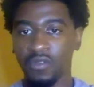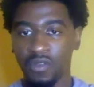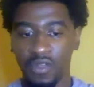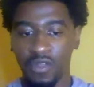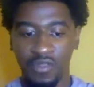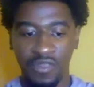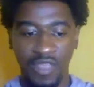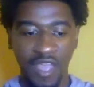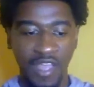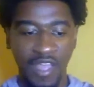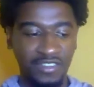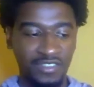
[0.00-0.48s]

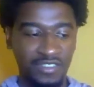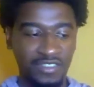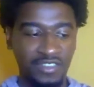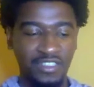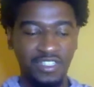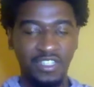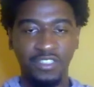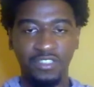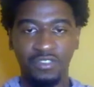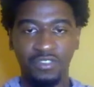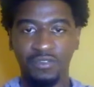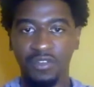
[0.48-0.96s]
That's the
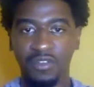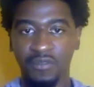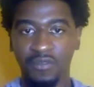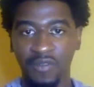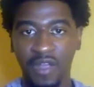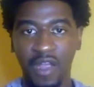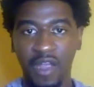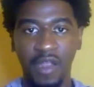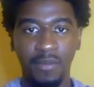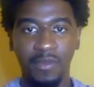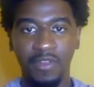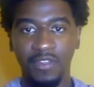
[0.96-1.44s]
sensory
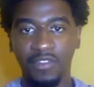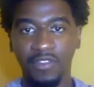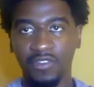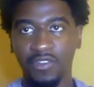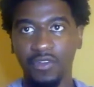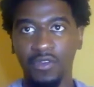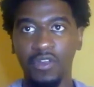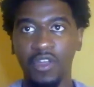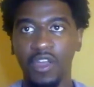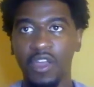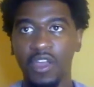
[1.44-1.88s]
environment. So